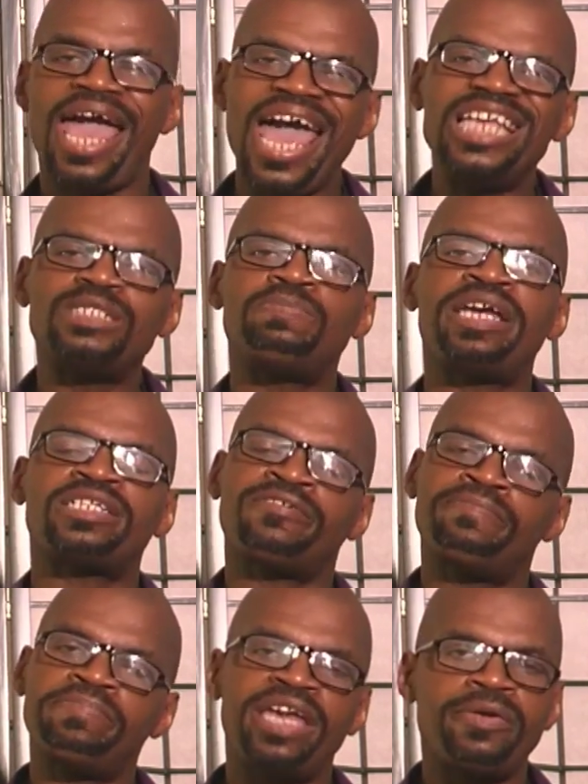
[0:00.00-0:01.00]
aspect
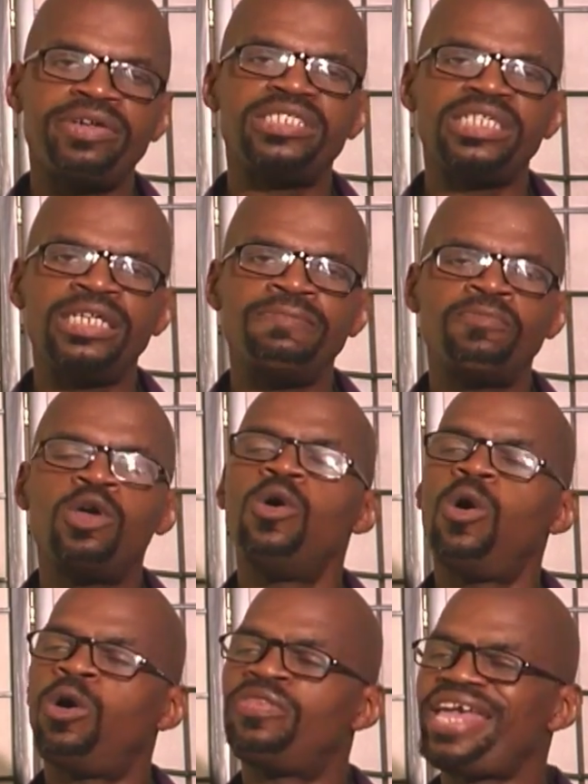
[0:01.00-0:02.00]
of parenting
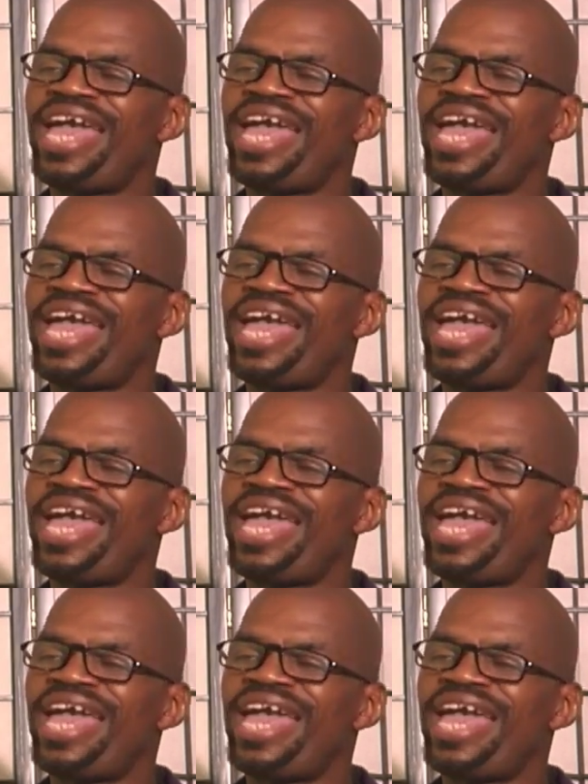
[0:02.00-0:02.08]
or the